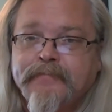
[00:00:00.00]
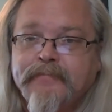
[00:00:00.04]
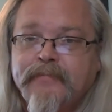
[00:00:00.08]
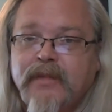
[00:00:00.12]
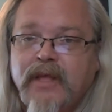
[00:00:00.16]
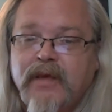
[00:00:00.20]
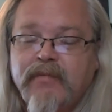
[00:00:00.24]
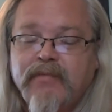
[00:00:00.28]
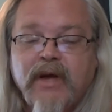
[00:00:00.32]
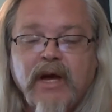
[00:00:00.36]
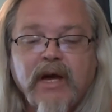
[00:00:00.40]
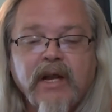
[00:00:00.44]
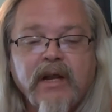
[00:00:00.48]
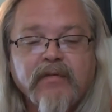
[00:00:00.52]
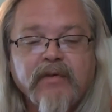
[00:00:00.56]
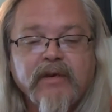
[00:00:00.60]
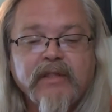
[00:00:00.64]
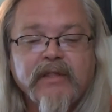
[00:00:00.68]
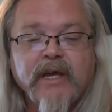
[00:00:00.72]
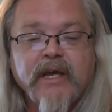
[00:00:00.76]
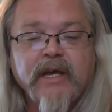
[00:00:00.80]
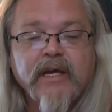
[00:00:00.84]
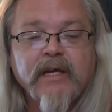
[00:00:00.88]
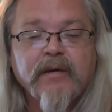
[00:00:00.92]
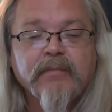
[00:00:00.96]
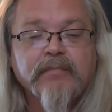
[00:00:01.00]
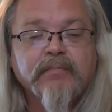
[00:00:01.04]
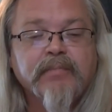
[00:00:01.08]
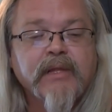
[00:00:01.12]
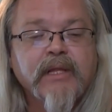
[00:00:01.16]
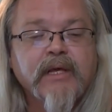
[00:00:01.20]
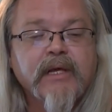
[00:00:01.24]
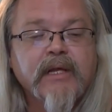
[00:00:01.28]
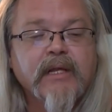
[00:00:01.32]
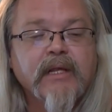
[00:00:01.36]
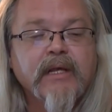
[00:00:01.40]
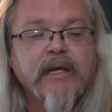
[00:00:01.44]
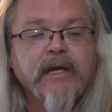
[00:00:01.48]
They've got everything
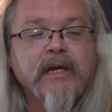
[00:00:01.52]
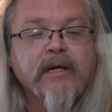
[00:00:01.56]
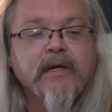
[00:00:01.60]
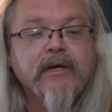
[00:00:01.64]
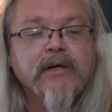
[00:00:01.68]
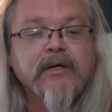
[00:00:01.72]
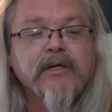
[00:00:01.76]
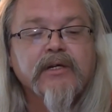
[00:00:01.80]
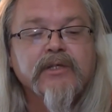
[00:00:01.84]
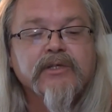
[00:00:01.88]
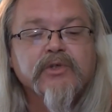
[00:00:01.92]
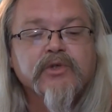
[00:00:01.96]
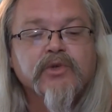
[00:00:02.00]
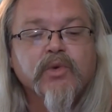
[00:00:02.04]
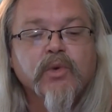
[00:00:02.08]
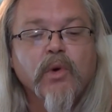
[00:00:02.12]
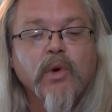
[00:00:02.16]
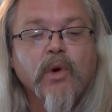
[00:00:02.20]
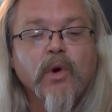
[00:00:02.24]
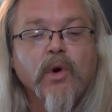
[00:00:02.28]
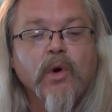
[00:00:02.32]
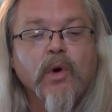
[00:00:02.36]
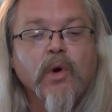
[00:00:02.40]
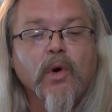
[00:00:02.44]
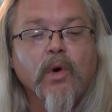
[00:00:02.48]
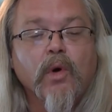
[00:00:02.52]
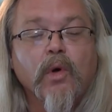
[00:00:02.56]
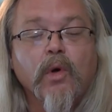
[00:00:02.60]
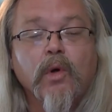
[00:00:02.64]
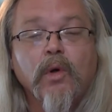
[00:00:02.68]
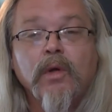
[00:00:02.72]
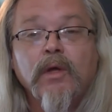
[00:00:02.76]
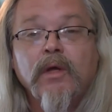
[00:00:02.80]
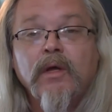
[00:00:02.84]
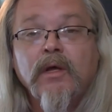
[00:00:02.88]
completely under control.